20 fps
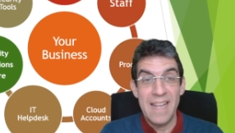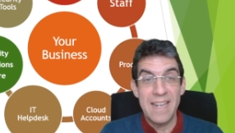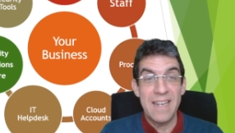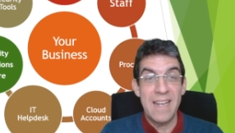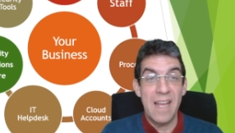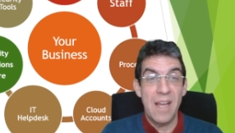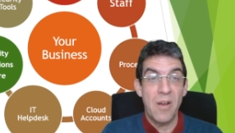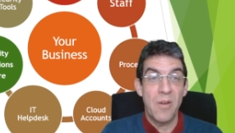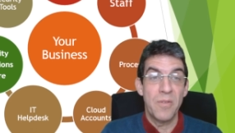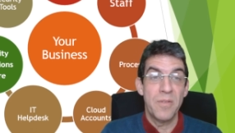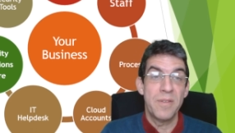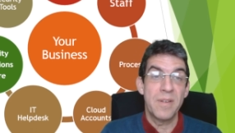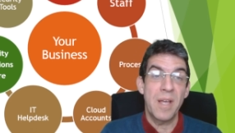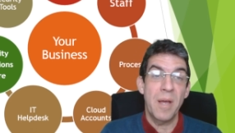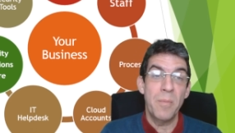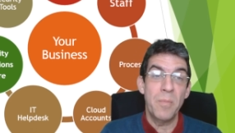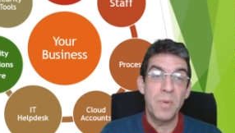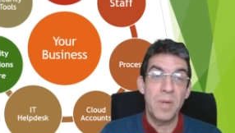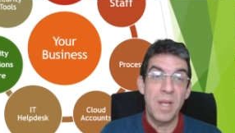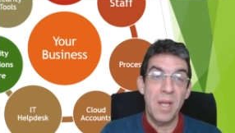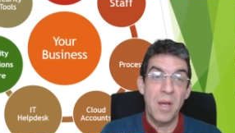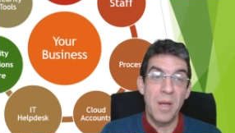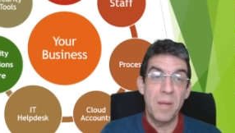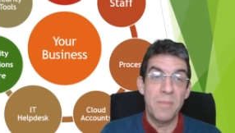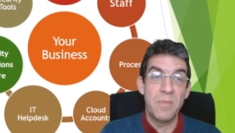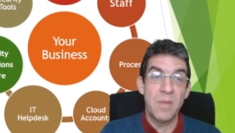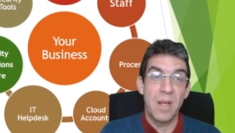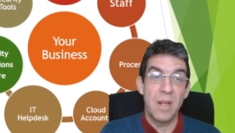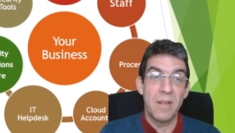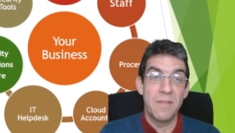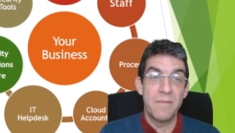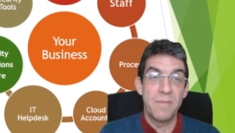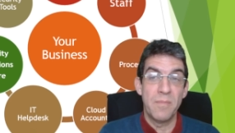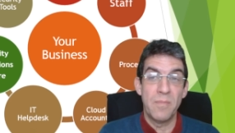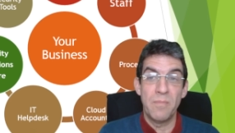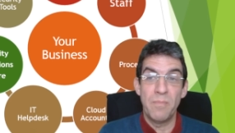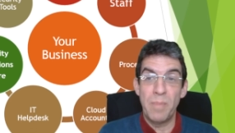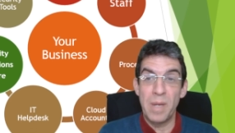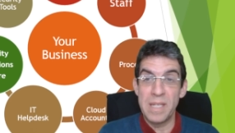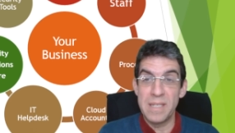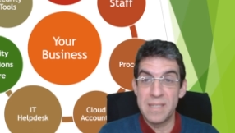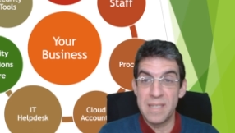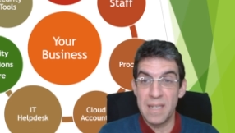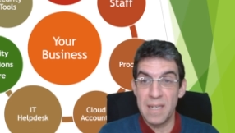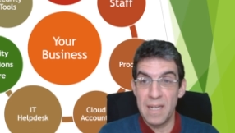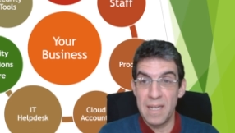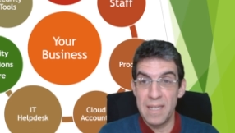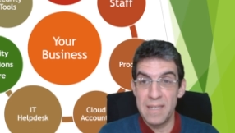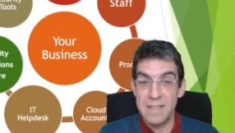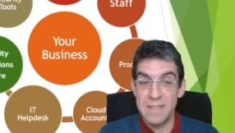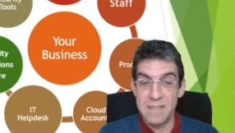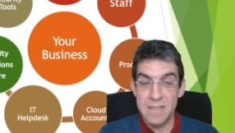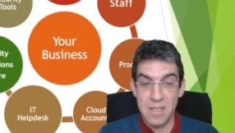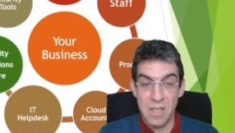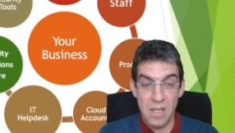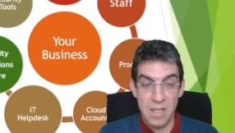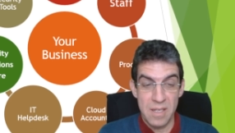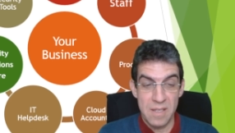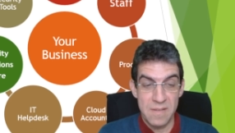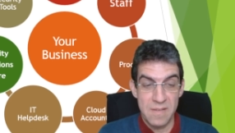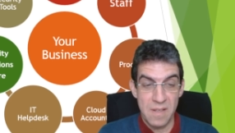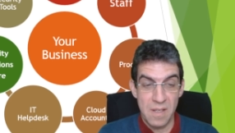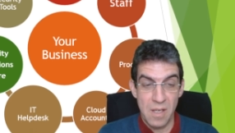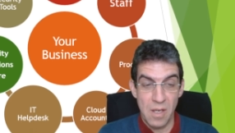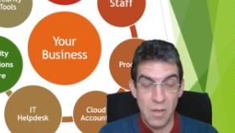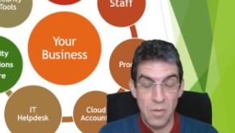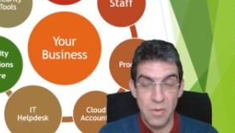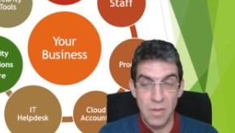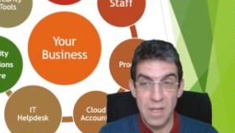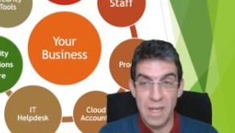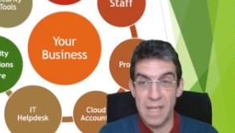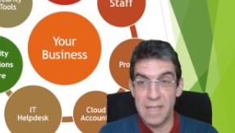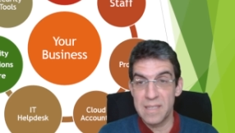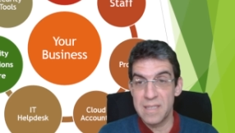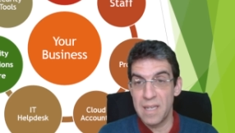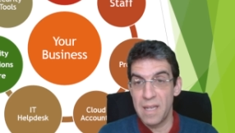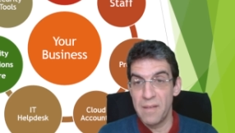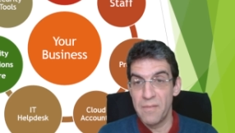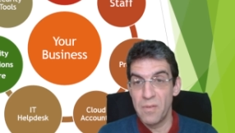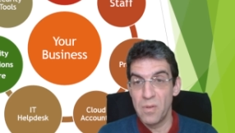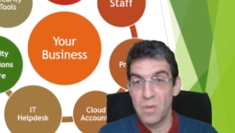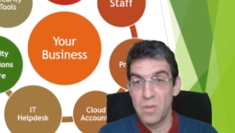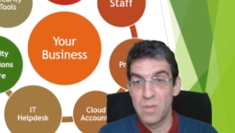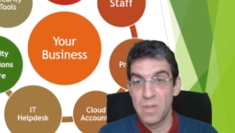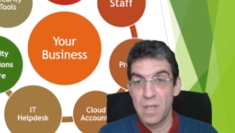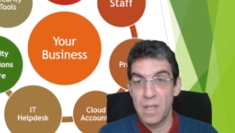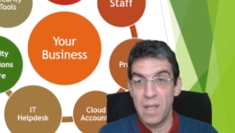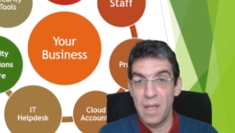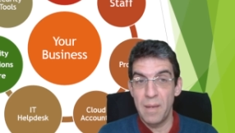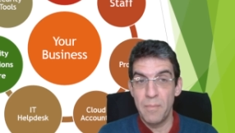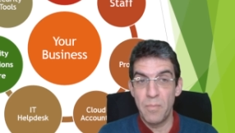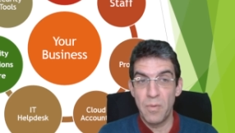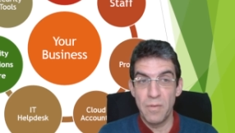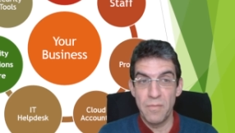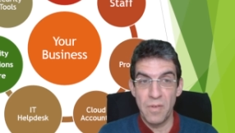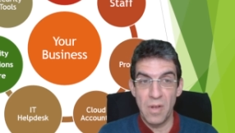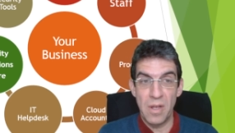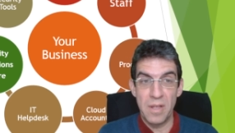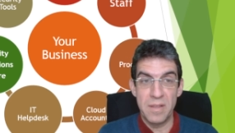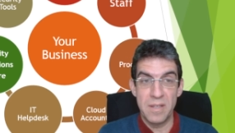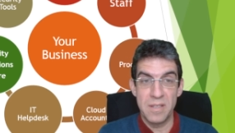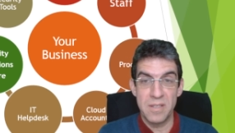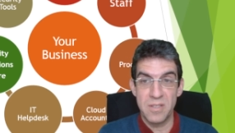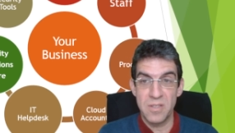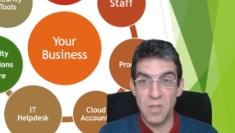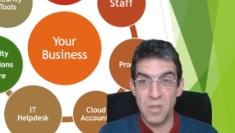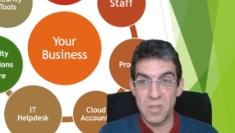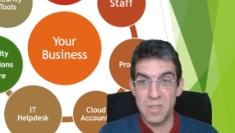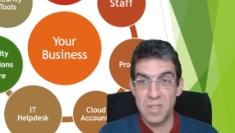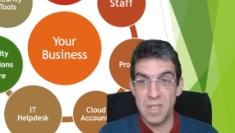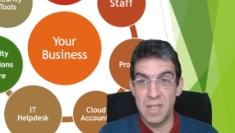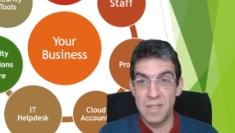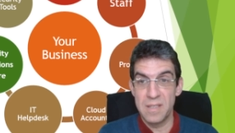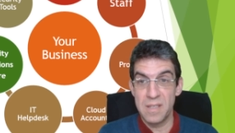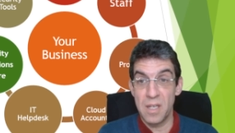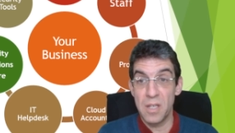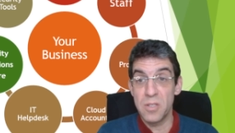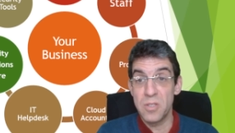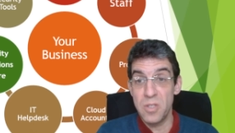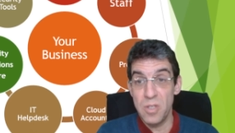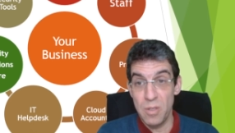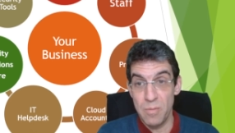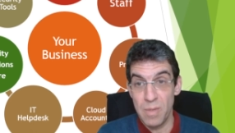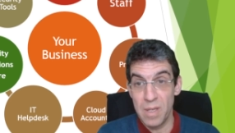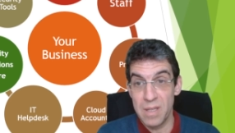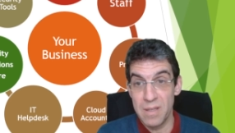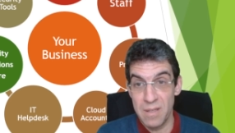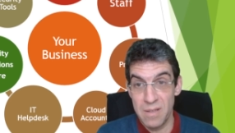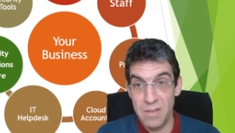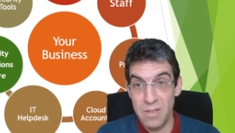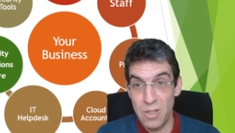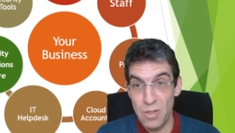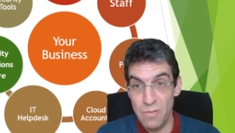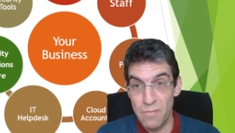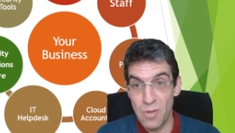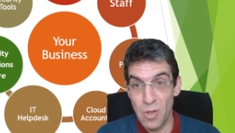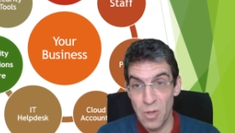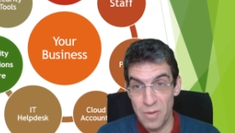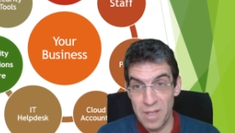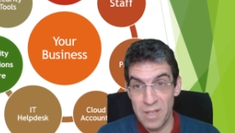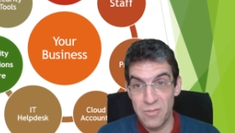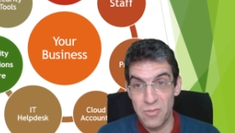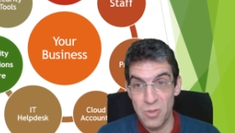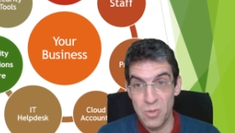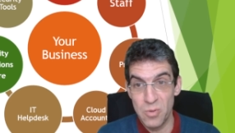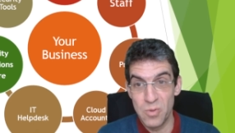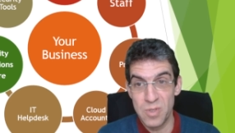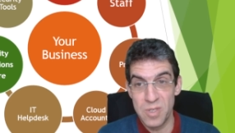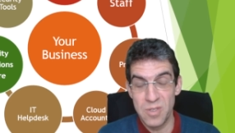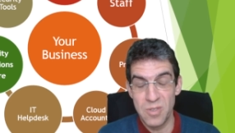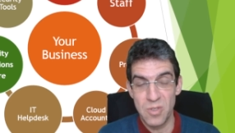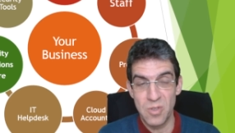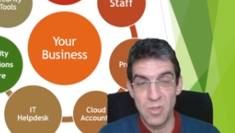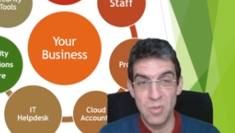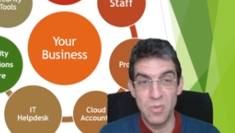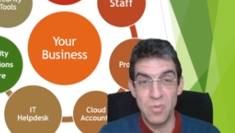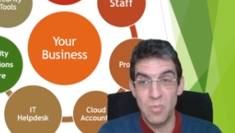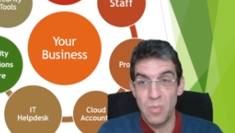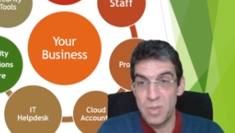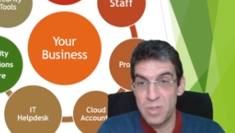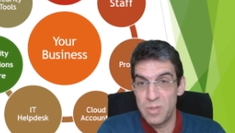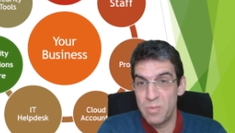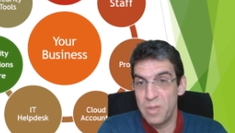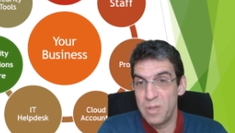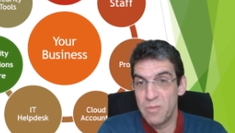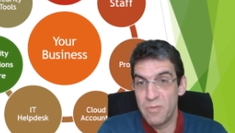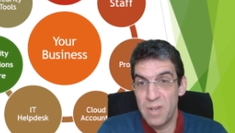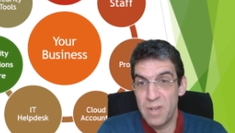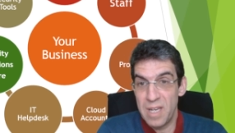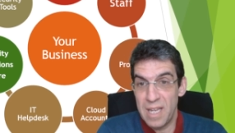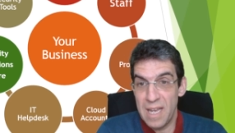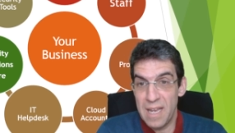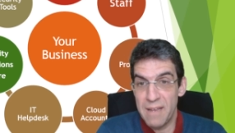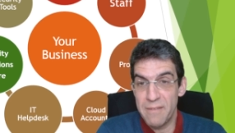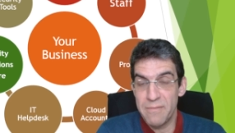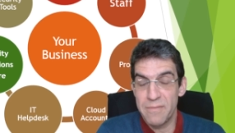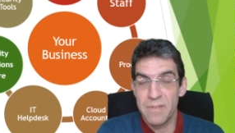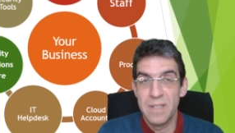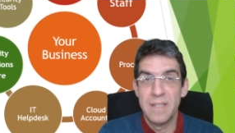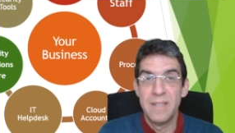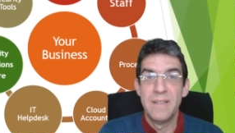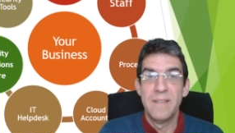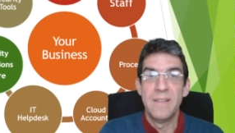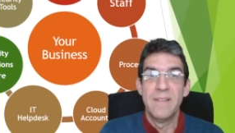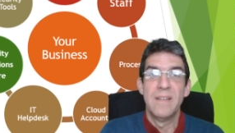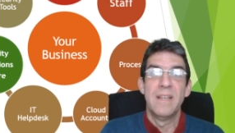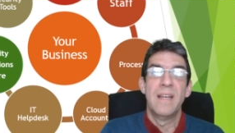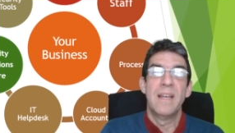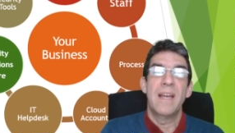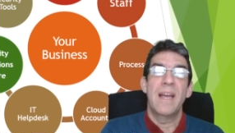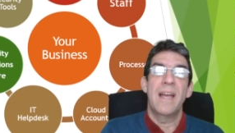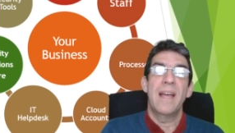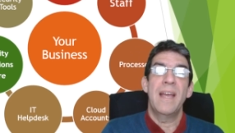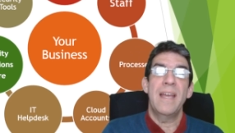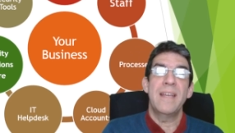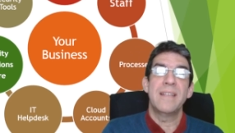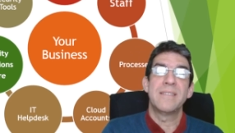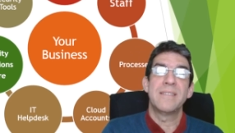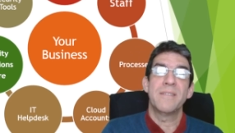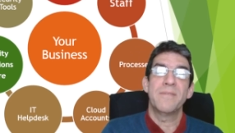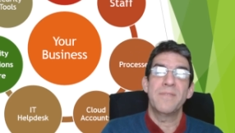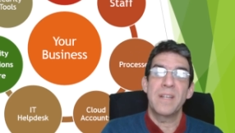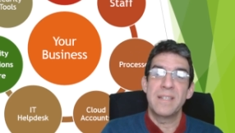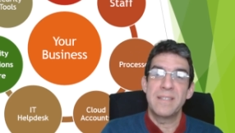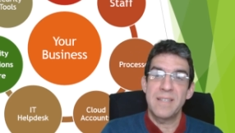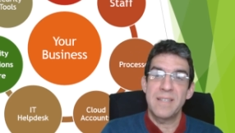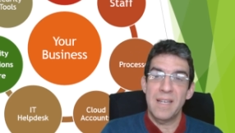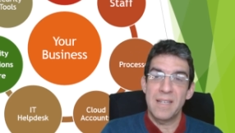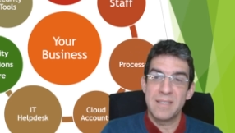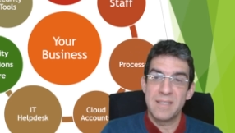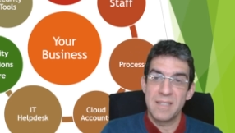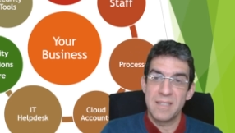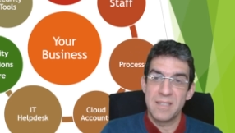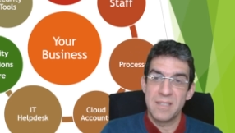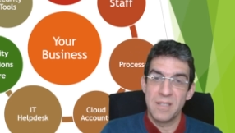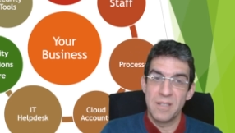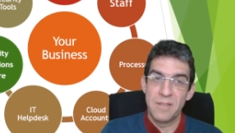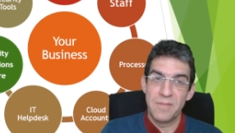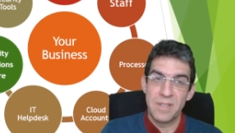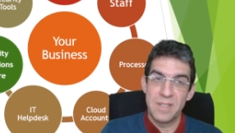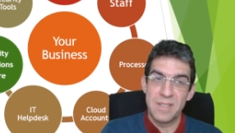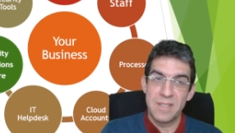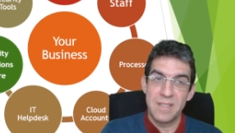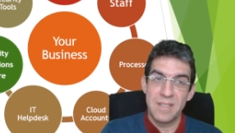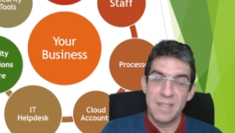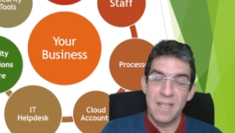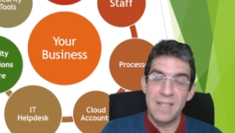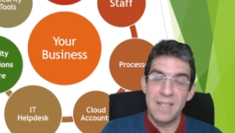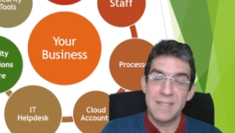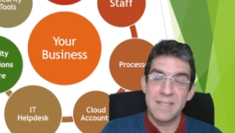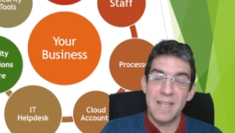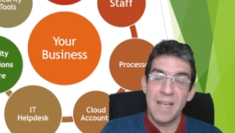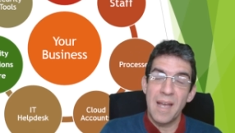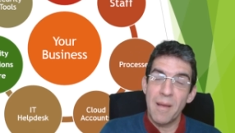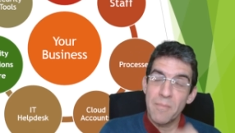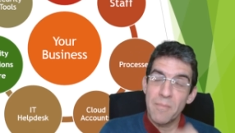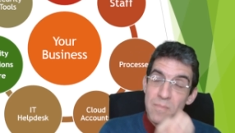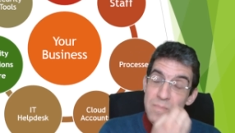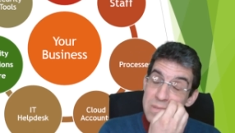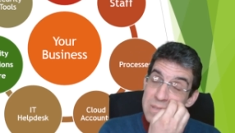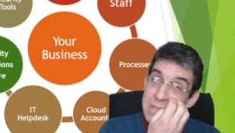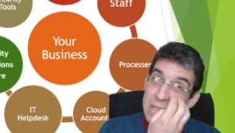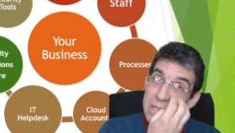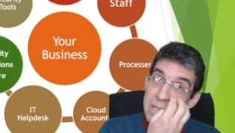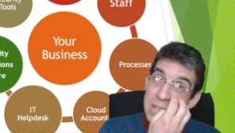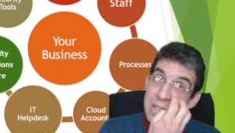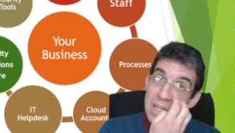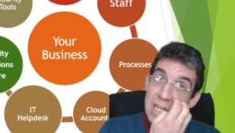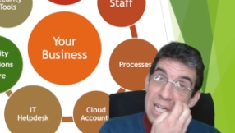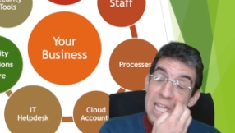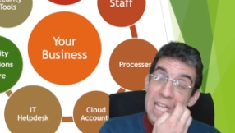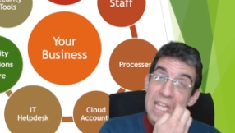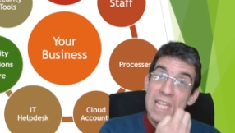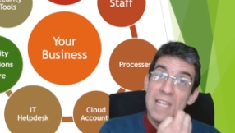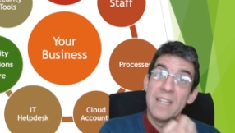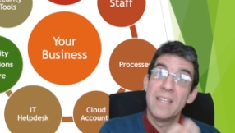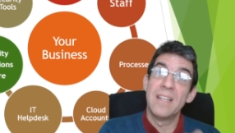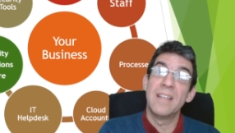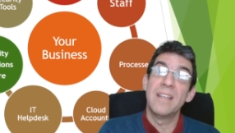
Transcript: Now, the company Heimdal have basically decided to go the next level and provide this SOC Center, assuming that you've got their tools installed, which we already have it's a fantastic service. It's absolutely